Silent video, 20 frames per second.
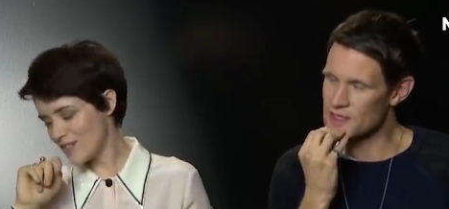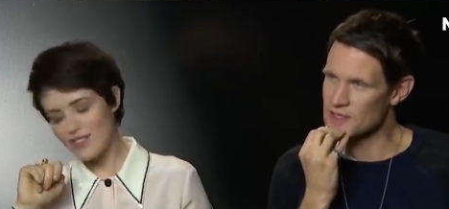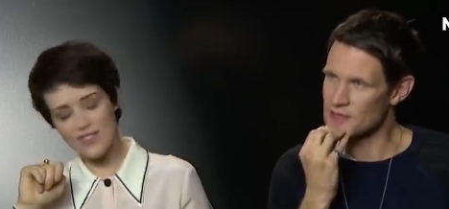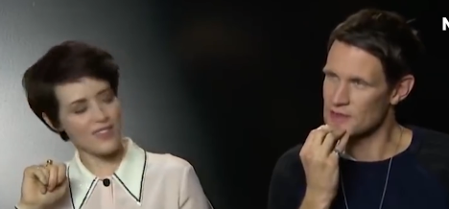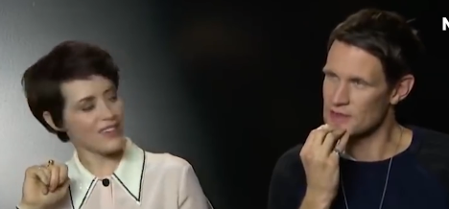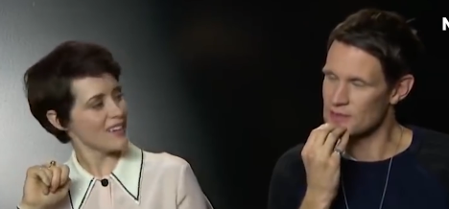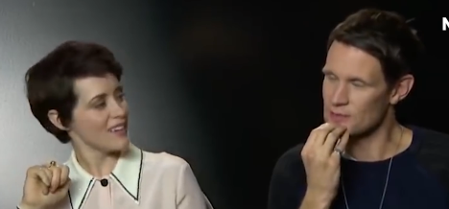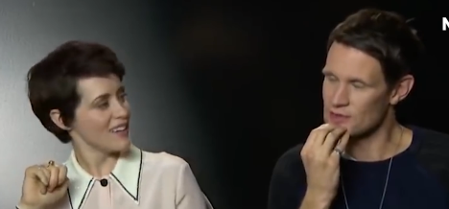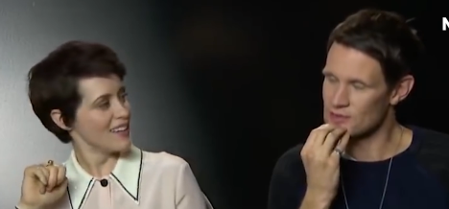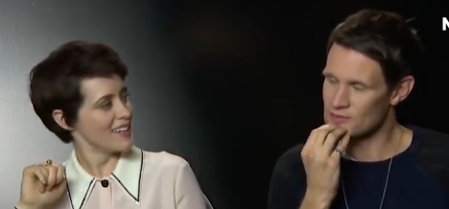Speaker 1: And
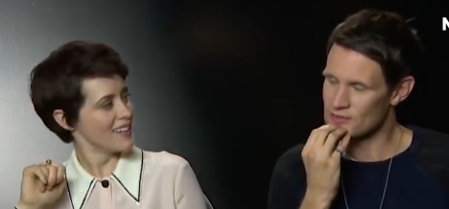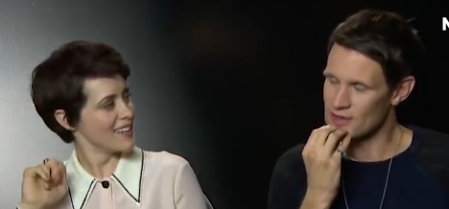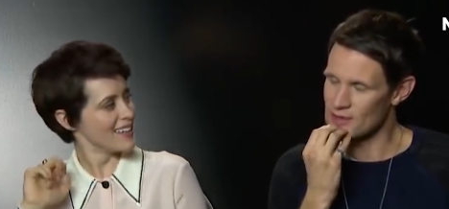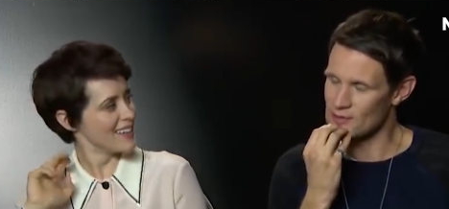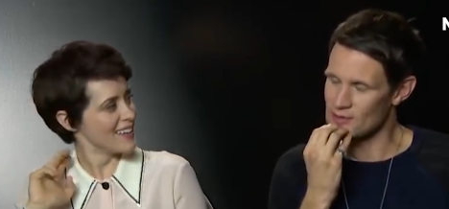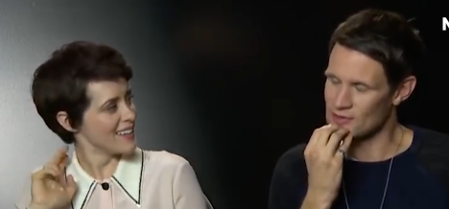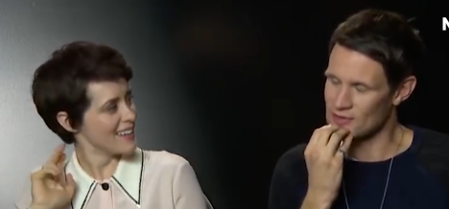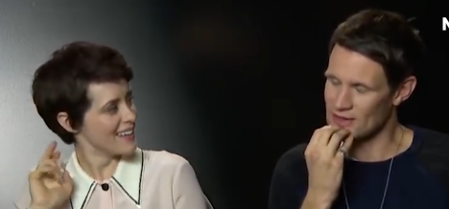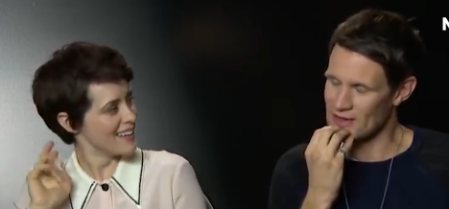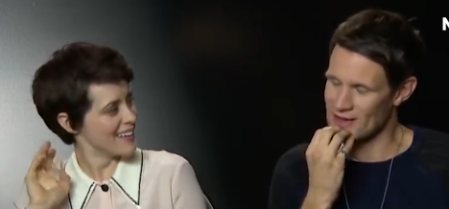it was, it
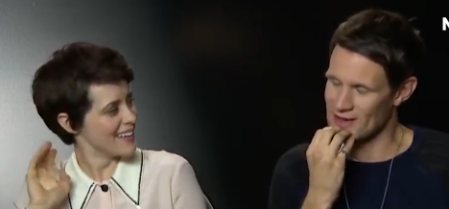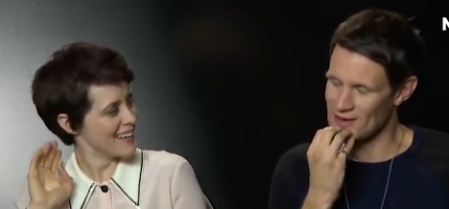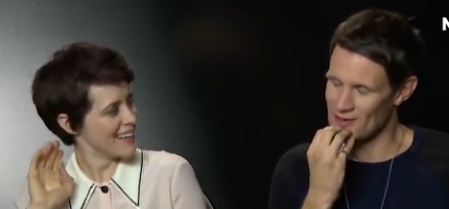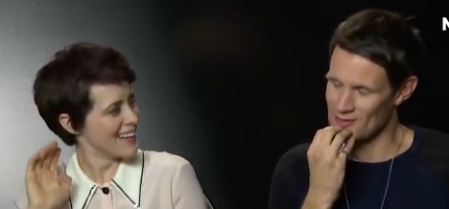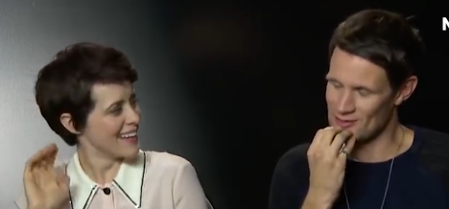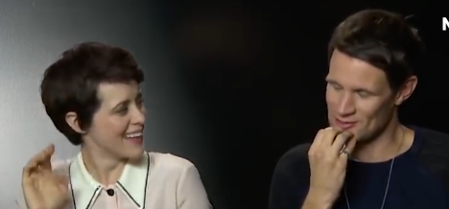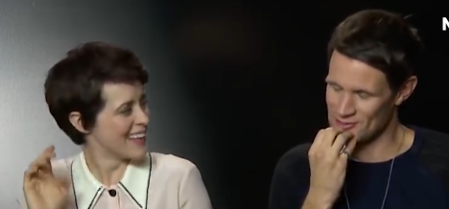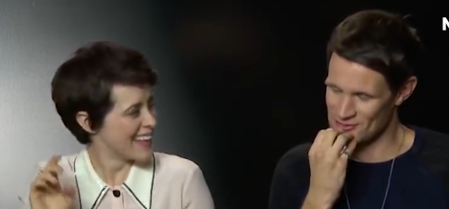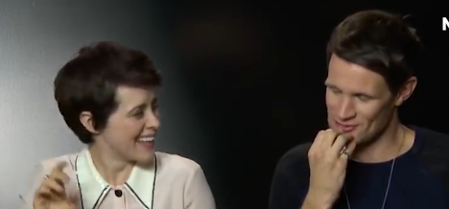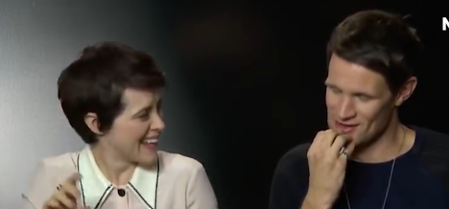was, it
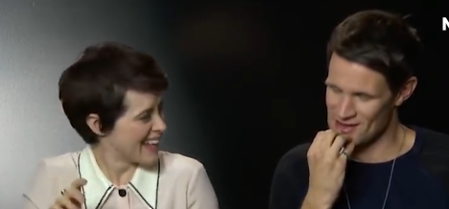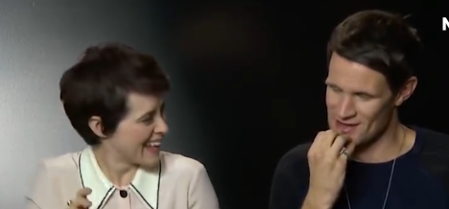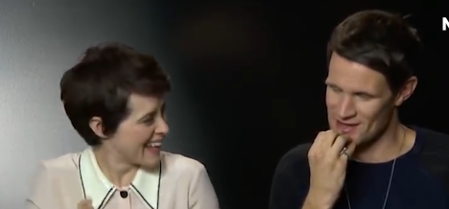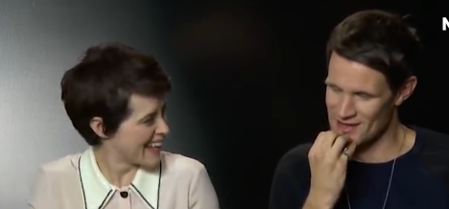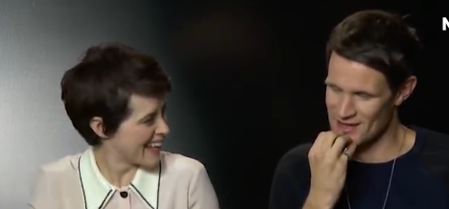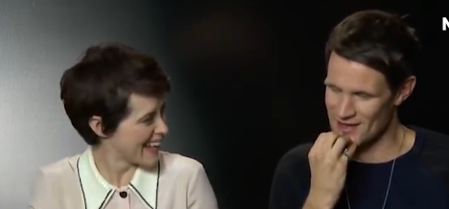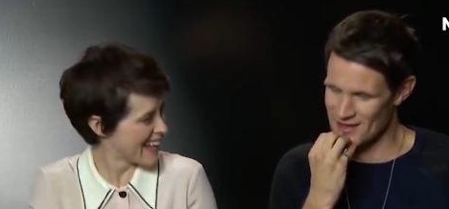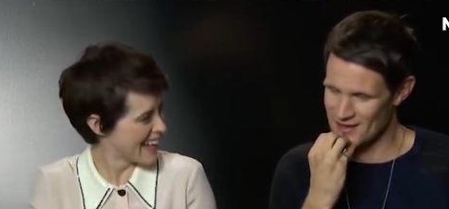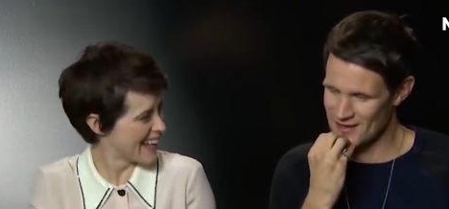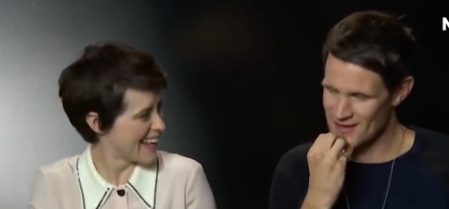was
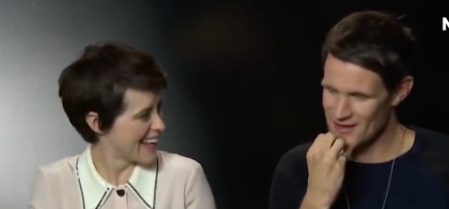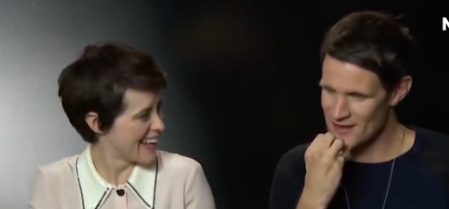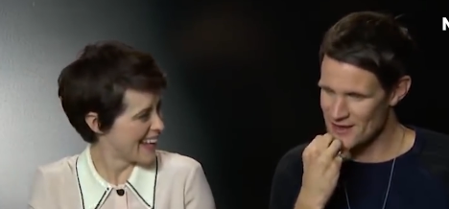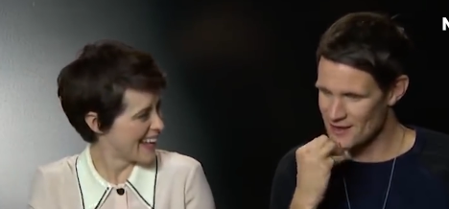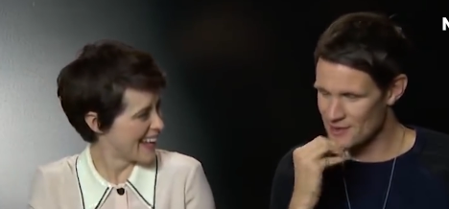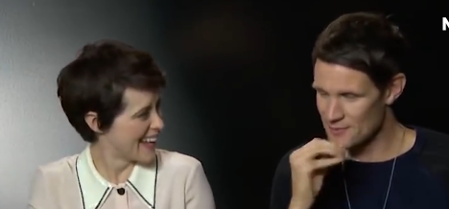frightening.